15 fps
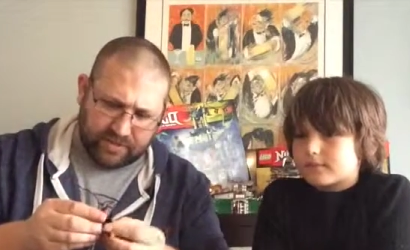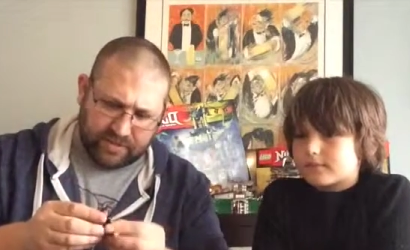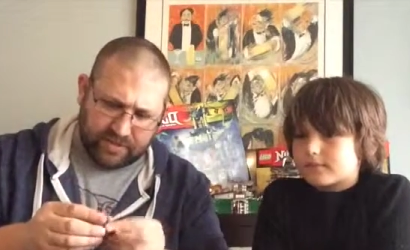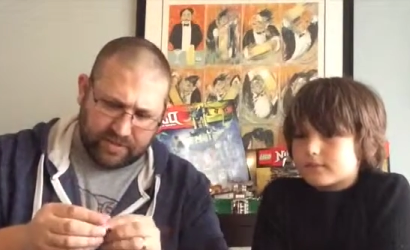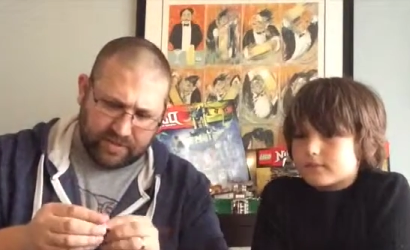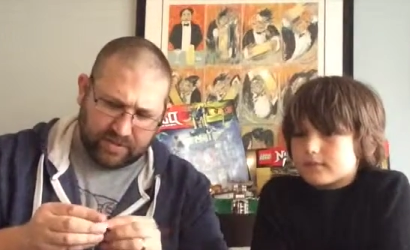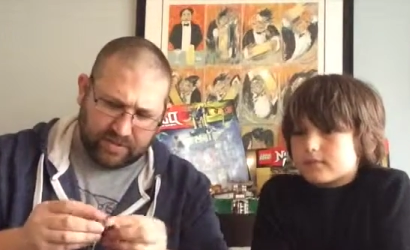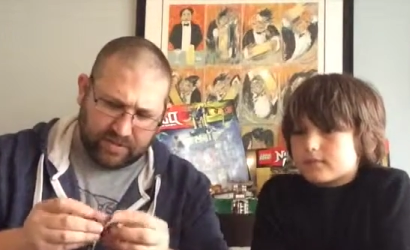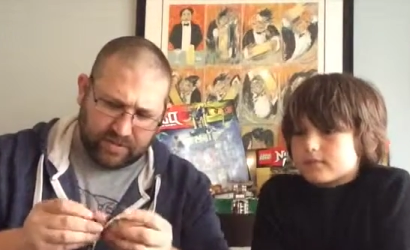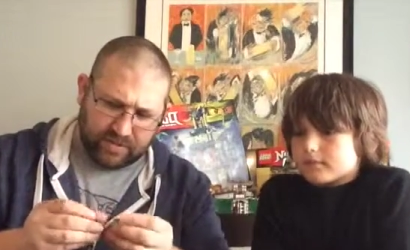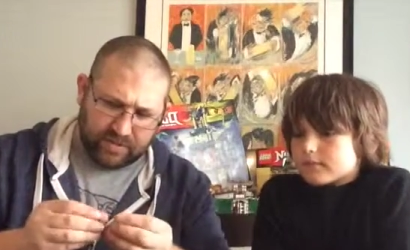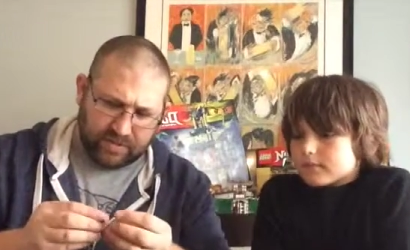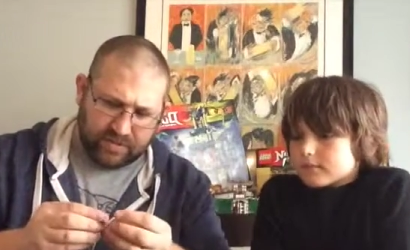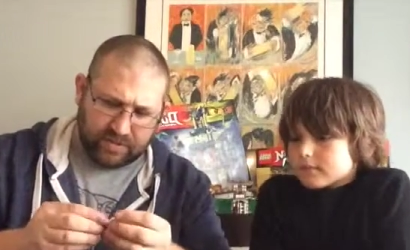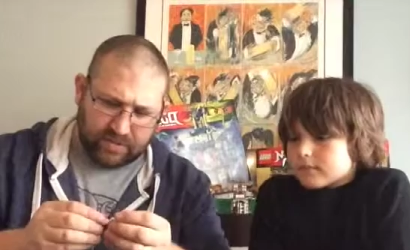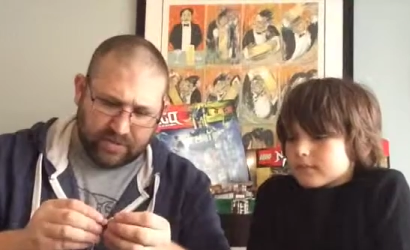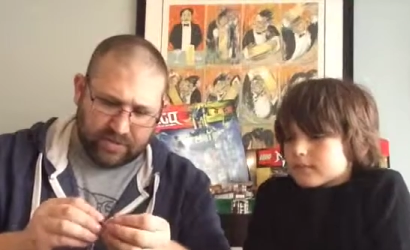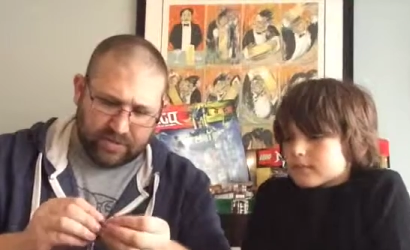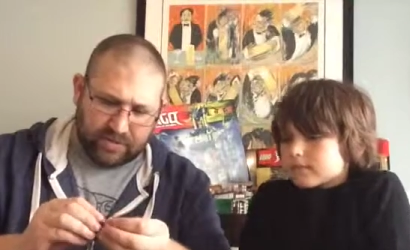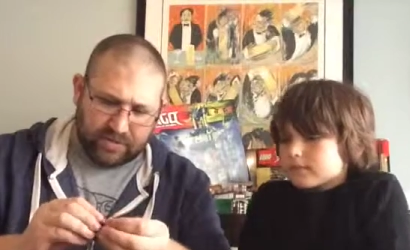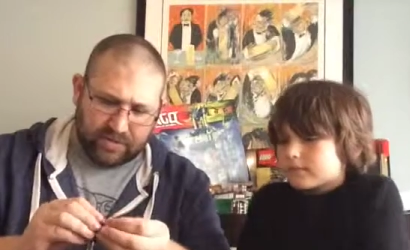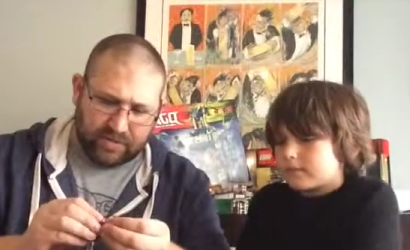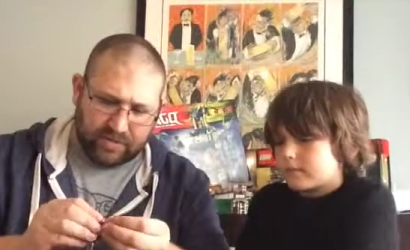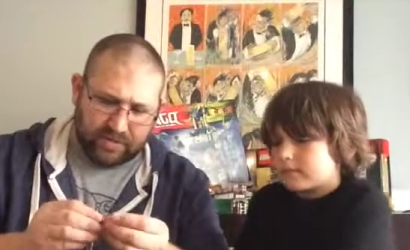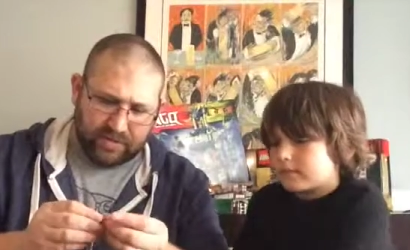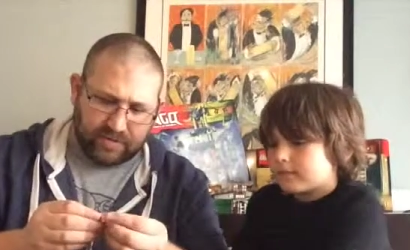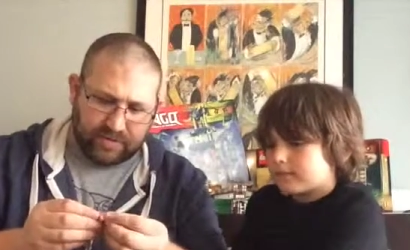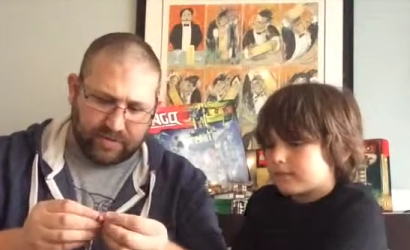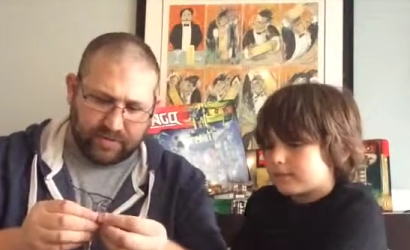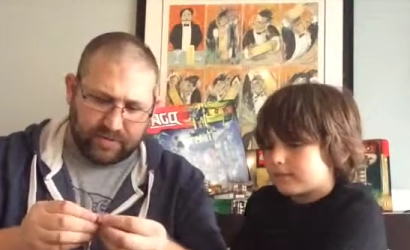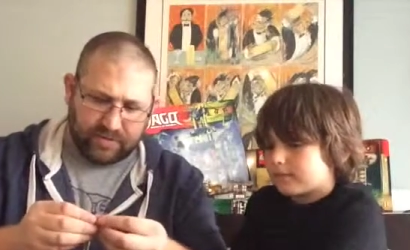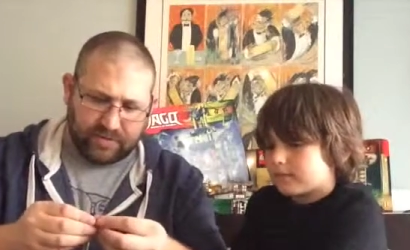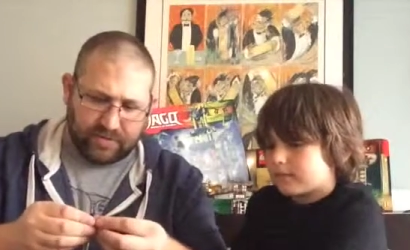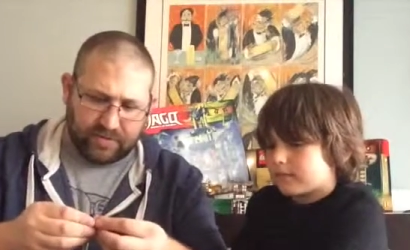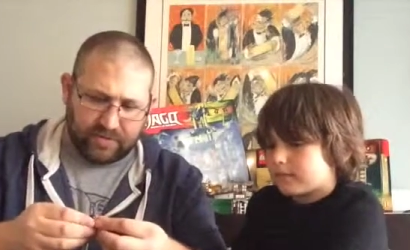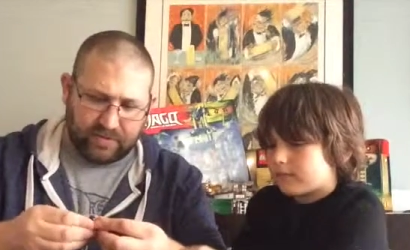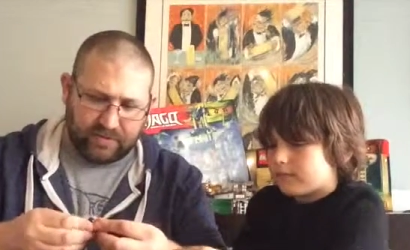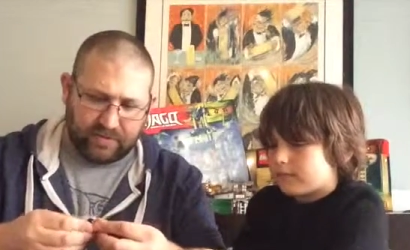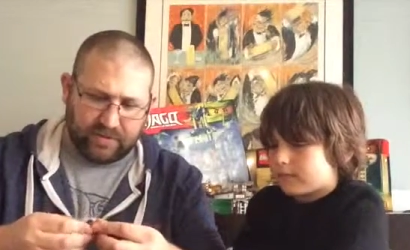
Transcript: No one is speaking in this clip.